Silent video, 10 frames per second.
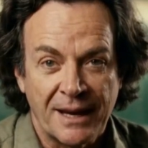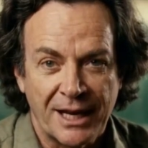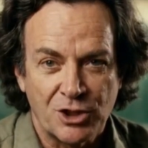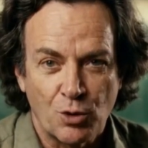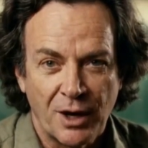
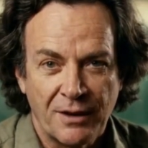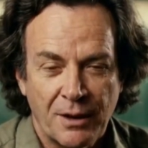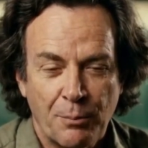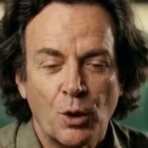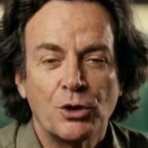each one of
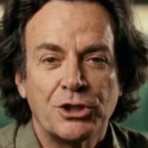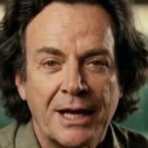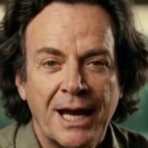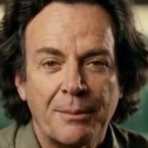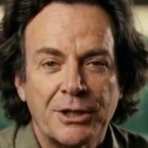them
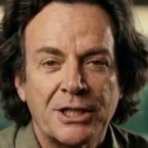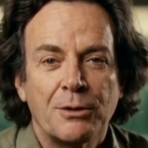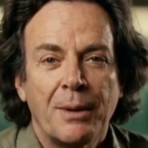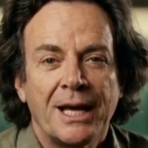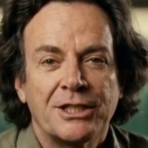mostly empty
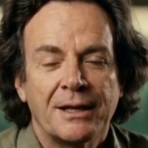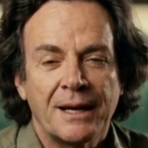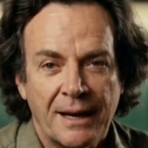space,